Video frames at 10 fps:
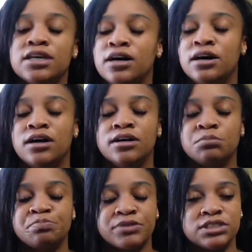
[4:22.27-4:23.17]

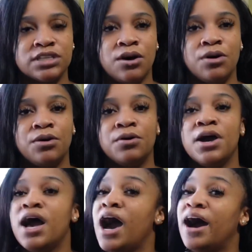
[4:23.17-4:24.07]
Um,
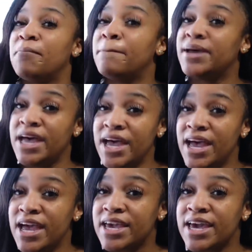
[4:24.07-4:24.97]
so I'm
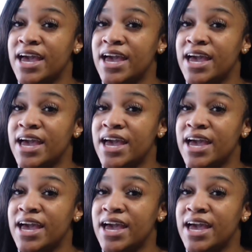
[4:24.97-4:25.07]
back